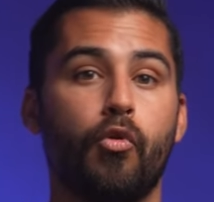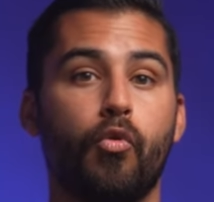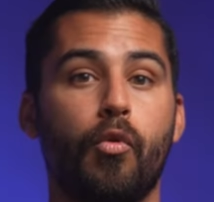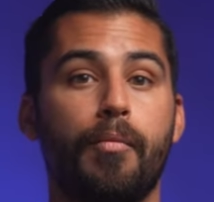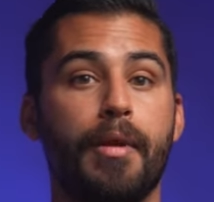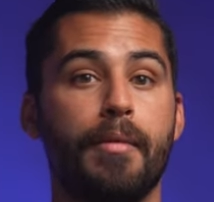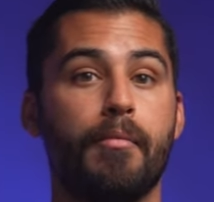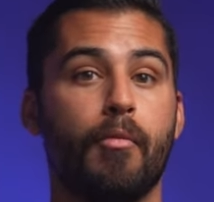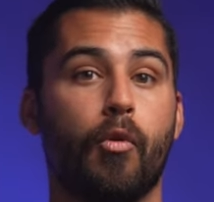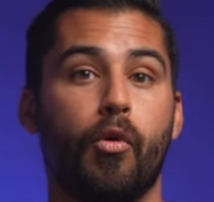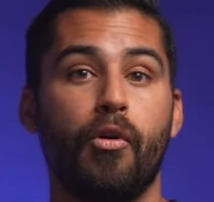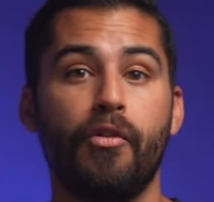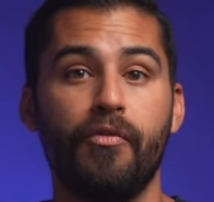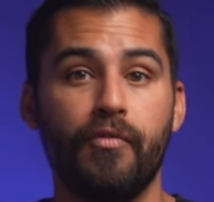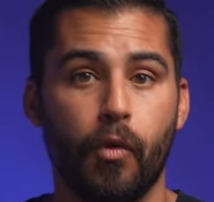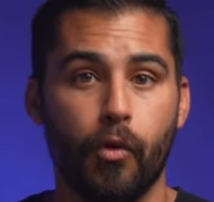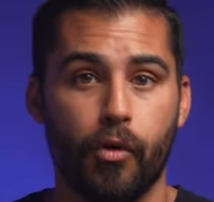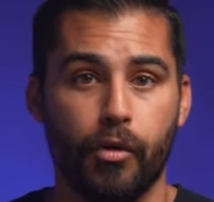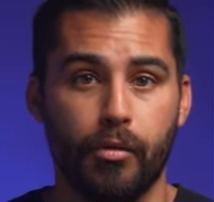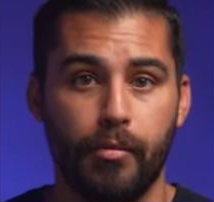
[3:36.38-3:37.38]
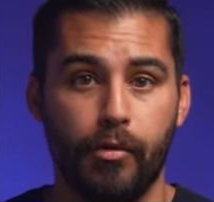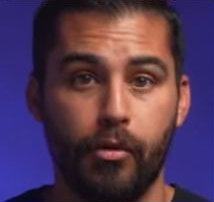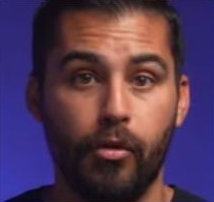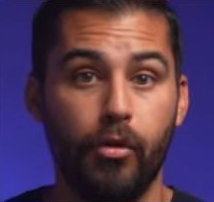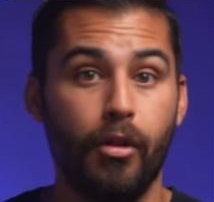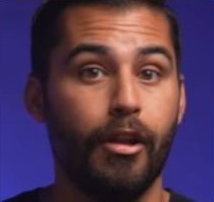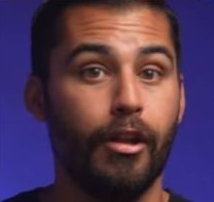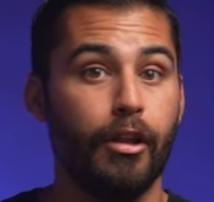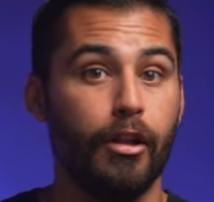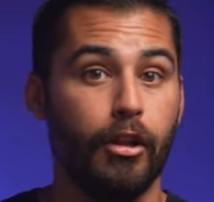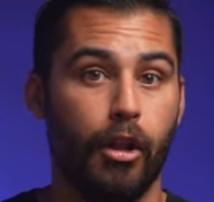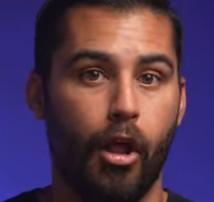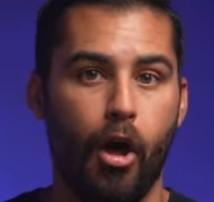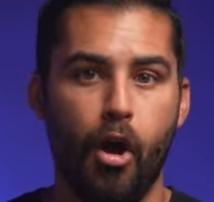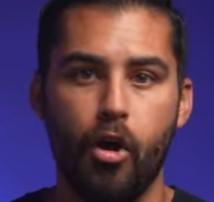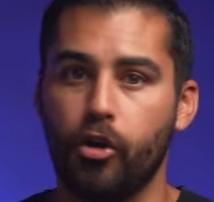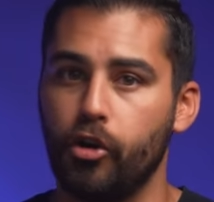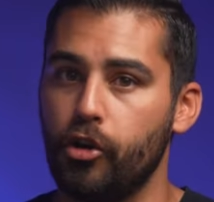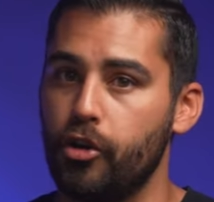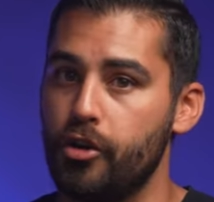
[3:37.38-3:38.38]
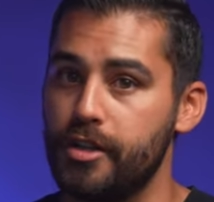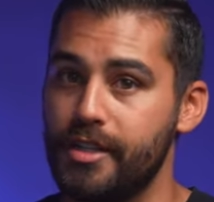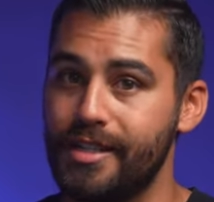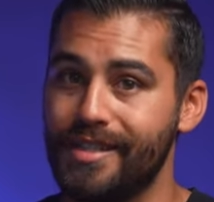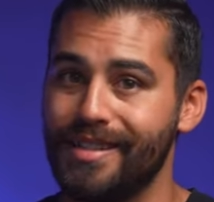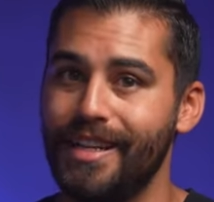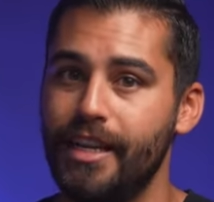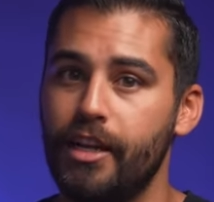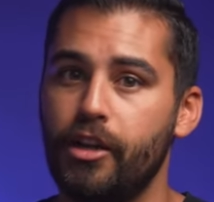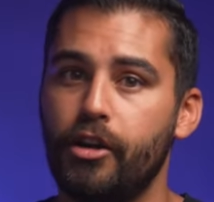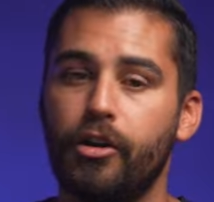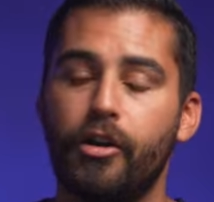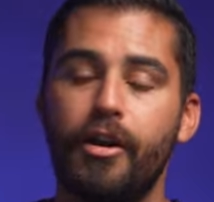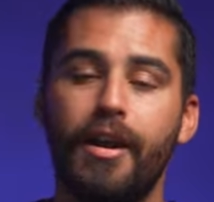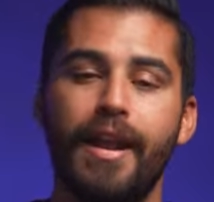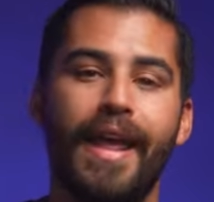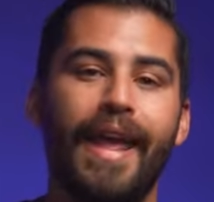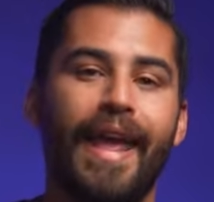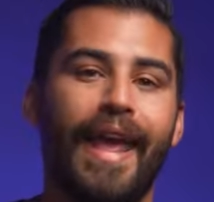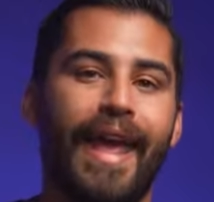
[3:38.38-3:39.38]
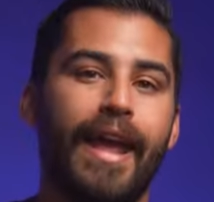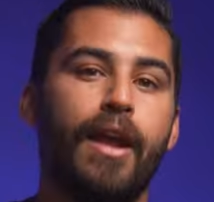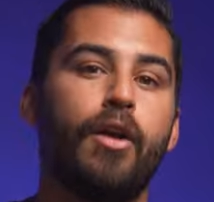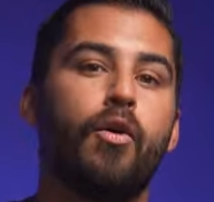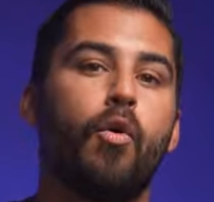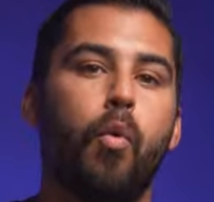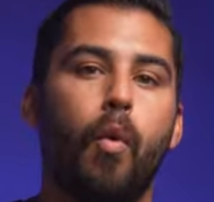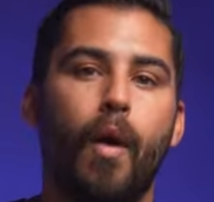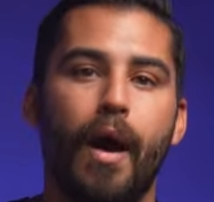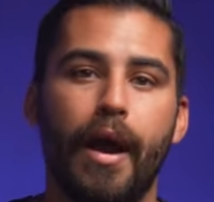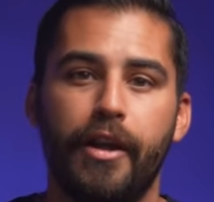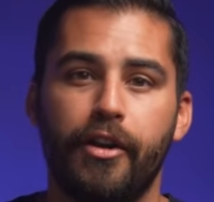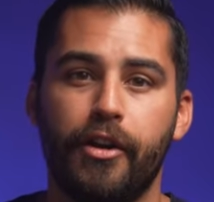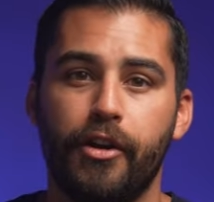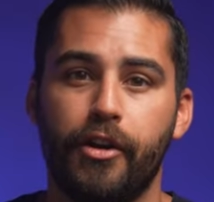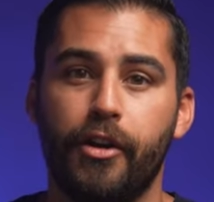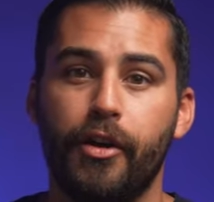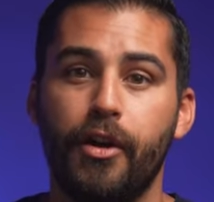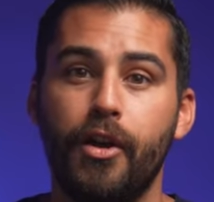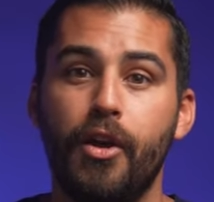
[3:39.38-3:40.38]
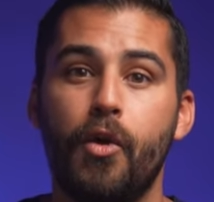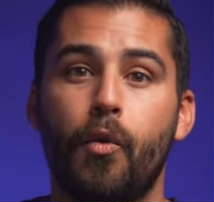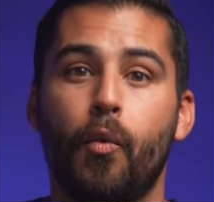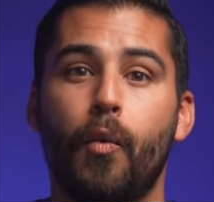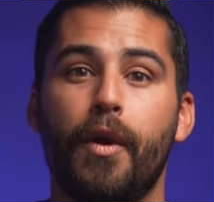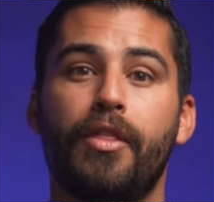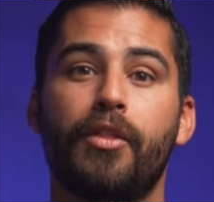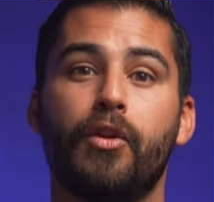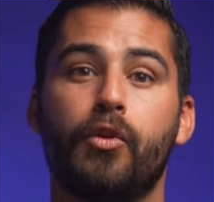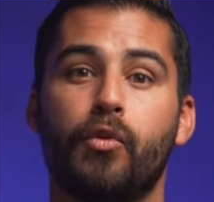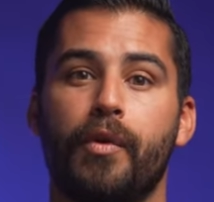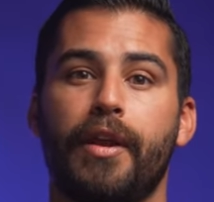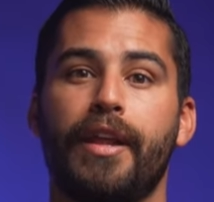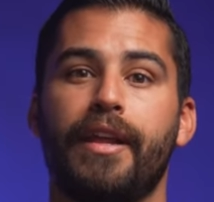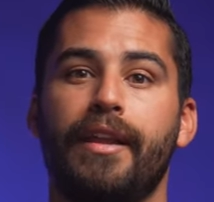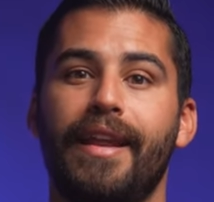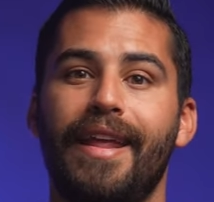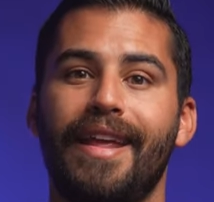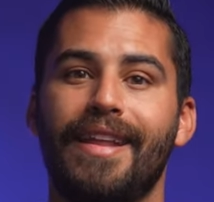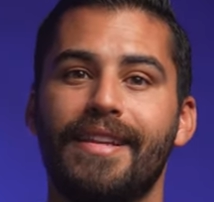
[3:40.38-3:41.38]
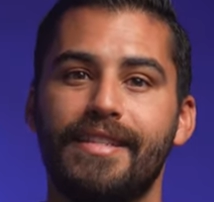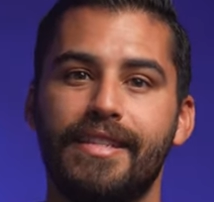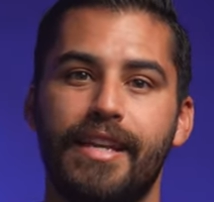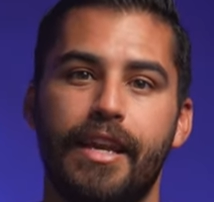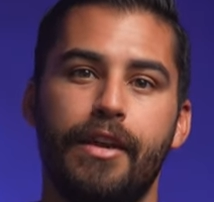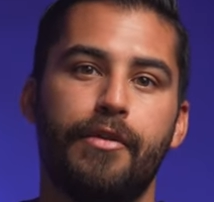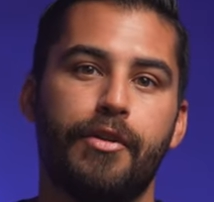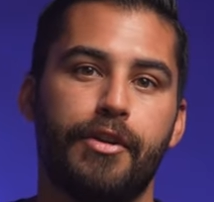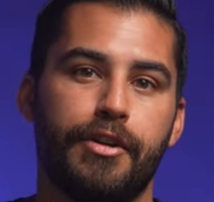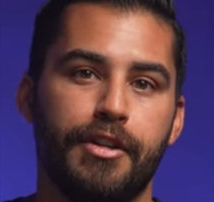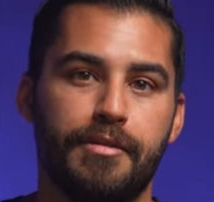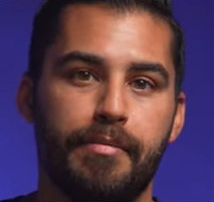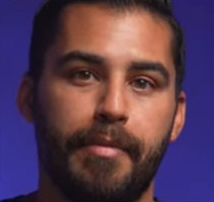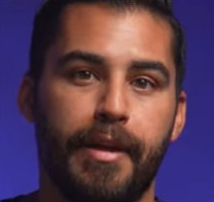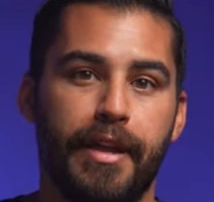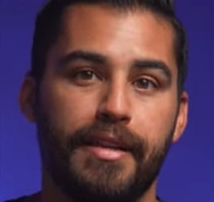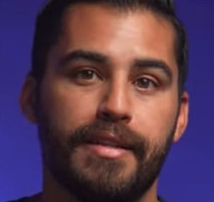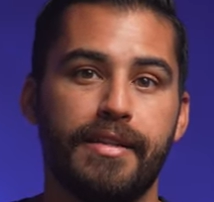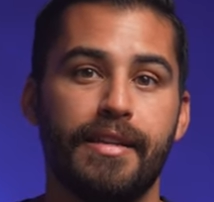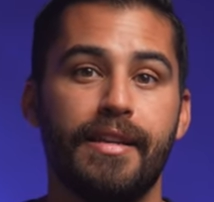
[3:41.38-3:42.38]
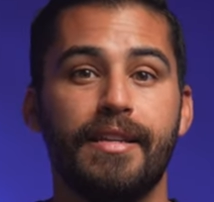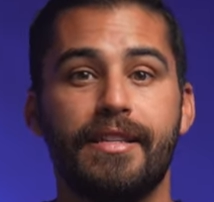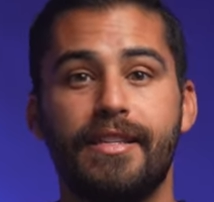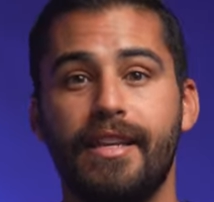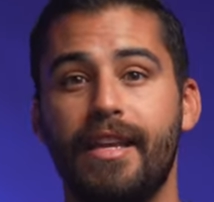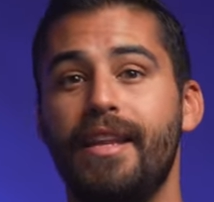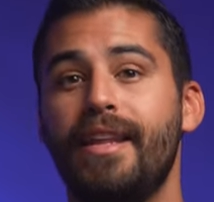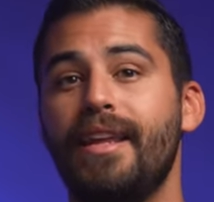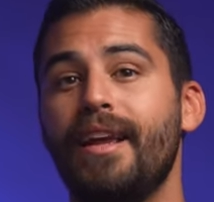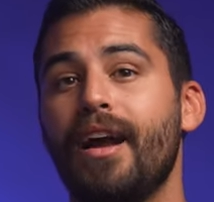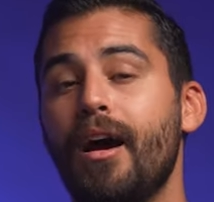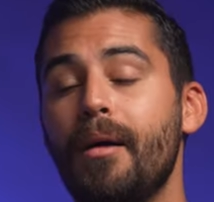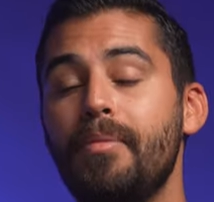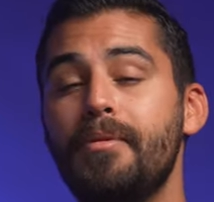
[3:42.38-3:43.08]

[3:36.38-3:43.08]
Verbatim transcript: will be more affordable, longer, sleeker, and quieter with great interior space, seating up